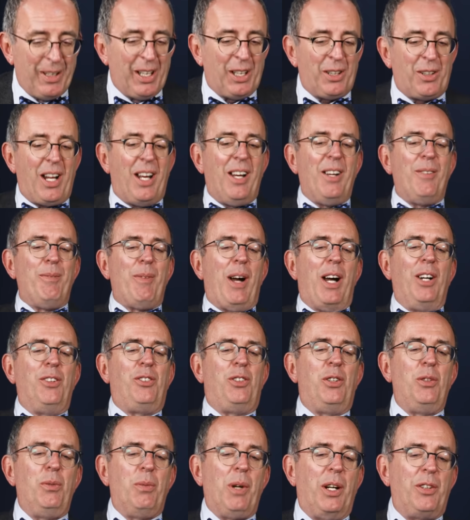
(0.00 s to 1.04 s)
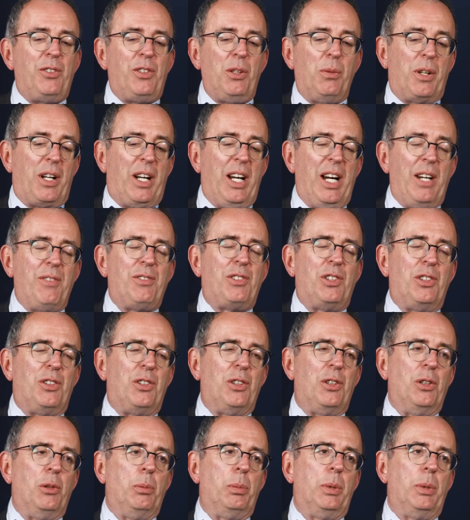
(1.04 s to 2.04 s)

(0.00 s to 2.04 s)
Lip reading: I do what I have to do,